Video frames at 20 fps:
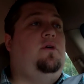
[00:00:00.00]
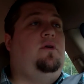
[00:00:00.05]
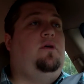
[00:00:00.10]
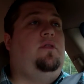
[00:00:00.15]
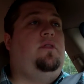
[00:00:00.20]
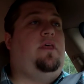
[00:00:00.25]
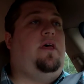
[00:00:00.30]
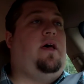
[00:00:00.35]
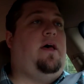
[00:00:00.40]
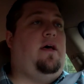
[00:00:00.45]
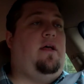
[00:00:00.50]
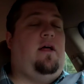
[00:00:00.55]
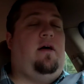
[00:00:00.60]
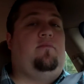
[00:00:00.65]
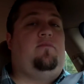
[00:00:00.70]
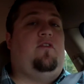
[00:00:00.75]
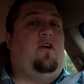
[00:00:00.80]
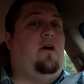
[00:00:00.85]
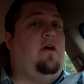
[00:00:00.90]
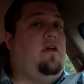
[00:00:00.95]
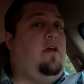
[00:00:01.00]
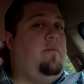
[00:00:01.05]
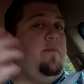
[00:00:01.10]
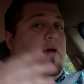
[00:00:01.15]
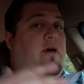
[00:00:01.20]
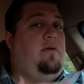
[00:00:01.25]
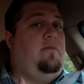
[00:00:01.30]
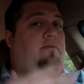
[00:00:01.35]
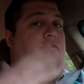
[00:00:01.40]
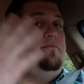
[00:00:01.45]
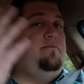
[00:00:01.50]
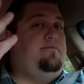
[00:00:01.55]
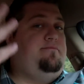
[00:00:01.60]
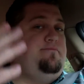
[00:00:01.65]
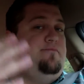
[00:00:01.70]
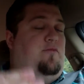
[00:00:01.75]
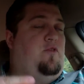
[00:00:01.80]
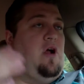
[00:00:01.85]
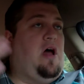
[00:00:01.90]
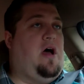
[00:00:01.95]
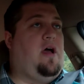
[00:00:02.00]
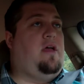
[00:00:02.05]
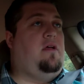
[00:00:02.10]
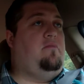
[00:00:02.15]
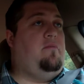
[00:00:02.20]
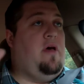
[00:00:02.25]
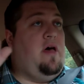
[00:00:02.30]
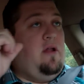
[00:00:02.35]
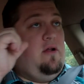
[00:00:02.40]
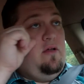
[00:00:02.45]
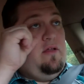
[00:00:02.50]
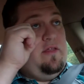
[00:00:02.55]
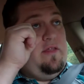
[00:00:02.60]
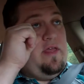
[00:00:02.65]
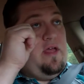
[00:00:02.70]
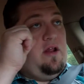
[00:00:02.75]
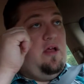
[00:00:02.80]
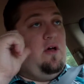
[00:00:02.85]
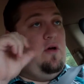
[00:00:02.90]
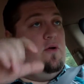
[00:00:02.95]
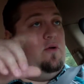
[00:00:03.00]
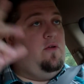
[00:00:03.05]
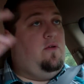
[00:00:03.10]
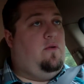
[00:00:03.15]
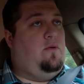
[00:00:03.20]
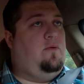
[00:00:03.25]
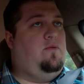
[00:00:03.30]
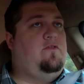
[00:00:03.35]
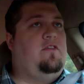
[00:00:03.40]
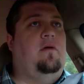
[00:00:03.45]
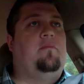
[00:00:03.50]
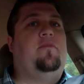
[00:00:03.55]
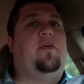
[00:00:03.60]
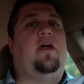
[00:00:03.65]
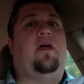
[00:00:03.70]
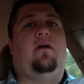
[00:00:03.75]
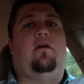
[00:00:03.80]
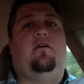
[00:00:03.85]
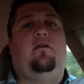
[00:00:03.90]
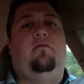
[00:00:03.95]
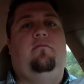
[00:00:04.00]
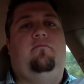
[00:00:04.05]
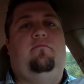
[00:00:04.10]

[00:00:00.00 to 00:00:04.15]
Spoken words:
that I'm talking about rock and metal, and then go to something